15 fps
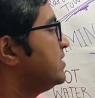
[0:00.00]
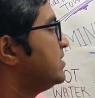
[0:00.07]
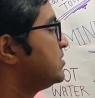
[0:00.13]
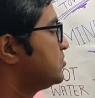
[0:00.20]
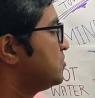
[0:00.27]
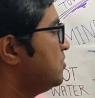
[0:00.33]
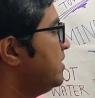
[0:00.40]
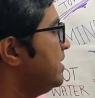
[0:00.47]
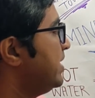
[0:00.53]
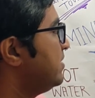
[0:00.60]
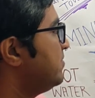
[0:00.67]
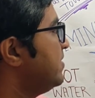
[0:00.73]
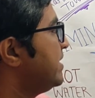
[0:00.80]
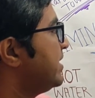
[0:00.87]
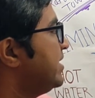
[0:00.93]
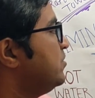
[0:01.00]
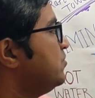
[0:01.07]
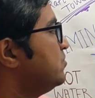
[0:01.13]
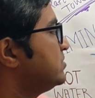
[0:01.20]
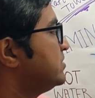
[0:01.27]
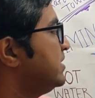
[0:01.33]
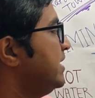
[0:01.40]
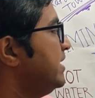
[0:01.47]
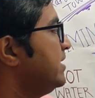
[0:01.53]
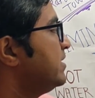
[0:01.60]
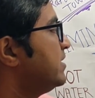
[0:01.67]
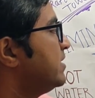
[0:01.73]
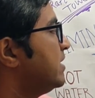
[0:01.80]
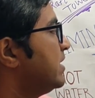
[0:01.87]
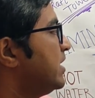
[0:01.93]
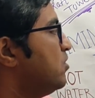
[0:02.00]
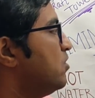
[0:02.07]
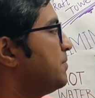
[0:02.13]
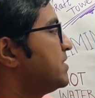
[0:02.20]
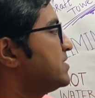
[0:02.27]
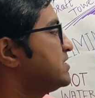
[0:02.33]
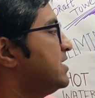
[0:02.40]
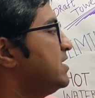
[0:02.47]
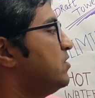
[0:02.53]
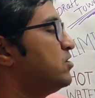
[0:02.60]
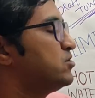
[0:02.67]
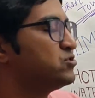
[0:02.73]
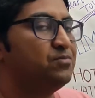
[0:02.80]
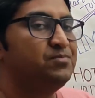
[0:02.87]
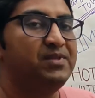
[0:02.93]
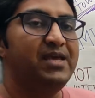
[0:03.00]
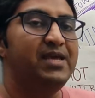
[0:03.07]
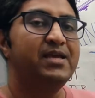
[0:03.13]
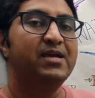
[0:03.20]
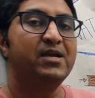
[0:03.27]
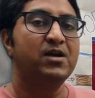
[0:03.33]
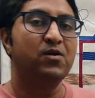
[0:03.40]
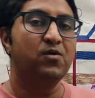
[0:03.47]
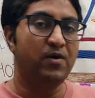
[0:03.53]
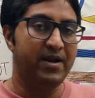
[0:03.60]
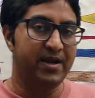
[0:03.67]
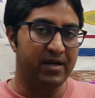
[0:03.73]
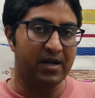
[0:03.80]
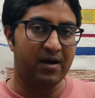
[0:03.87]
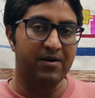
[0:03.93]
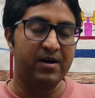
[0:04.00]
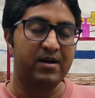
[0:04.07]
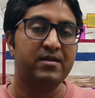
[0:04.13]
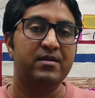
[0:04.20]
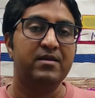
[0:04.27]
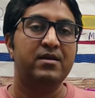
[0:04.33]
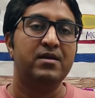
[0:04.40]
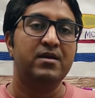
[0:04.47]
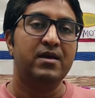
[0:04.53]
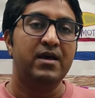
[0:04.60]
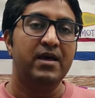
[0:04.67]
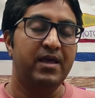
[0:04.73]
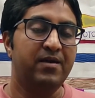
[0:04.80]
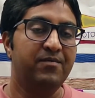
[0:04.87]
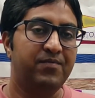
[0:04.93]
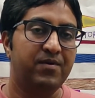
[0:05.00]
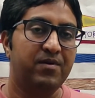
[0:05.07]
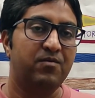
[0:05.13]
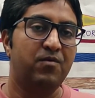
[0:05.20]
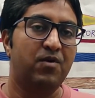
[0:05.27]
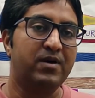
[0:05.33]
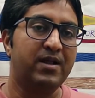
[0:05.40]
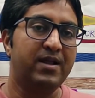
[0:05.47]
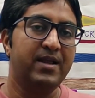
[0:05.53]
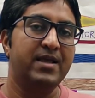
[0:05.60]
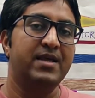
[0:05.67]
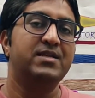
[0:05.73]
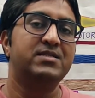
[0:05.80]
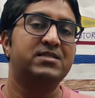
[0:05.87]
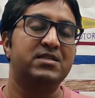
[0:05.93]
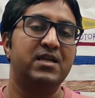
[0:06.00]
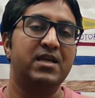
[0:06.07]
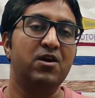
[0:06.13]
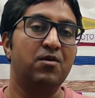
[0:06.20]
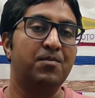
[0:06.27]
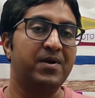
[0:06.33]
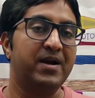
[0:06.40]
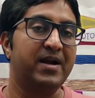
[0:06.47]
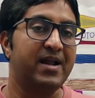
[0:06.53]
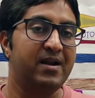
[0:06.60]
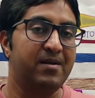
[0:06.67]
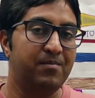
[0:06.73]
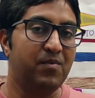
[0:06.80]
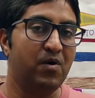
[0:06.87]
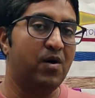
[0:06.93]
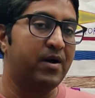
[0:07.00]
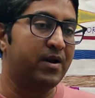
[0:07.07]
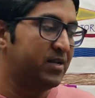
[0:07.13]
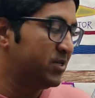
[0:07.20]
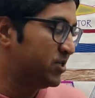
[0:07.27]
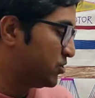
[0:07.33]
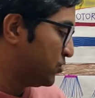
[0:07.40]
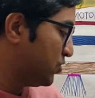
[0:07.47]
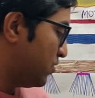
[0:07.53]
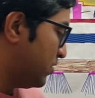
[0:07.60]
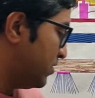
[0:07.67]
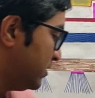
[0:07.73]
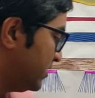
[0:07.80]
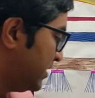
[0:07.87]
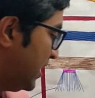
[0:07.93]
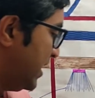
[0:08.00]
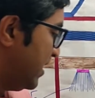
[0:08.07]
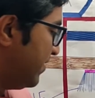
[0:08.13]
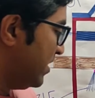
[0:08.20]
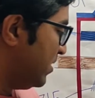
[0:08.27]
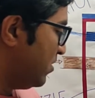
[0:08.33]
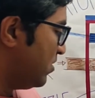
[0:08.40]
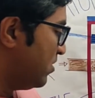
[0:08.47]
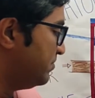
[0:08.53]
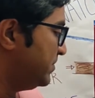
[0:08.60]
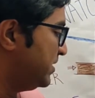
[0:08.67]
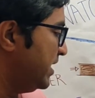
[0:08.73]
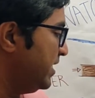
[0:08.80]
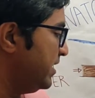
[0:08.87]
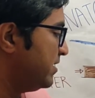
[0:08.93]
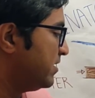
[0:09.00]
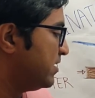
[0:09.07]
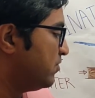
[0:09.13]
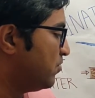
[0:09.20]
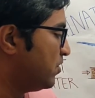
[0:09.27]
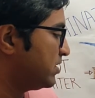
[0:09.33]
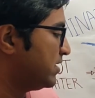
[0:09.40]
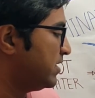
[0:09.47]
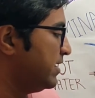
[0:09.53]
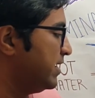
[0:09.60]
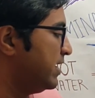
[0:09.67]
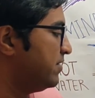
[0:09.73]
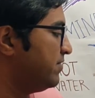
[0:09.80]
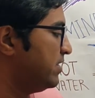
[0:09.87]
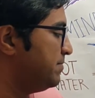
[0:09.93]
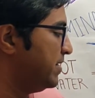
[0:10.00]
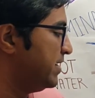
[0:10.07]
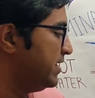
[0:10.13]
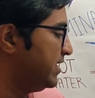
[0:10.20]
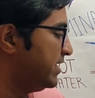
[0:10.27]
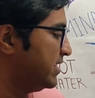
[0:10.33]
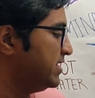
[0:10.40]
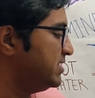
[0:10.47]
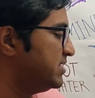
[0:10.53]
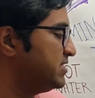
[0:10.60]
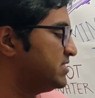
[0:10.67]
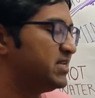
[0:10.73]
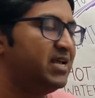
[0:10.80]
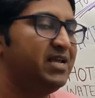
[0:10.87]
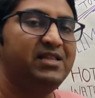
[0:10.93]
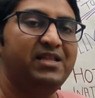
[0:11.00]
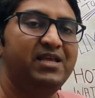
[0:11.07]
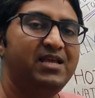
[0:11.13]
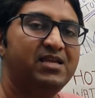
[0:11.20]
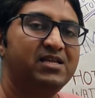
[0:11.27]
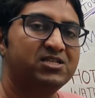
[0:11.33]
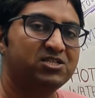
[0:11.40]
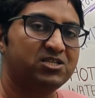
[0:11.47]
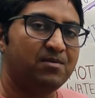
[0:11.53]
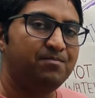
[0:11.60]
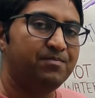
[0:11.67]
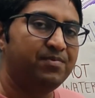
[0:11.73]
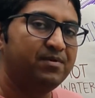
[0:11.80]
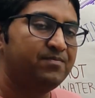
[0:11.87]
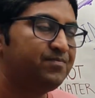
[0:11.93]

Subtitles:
So it will reduce the evaporation loss of the cooling tower. If water is evaporated more, so the level of the water, it will be decreases in the sump.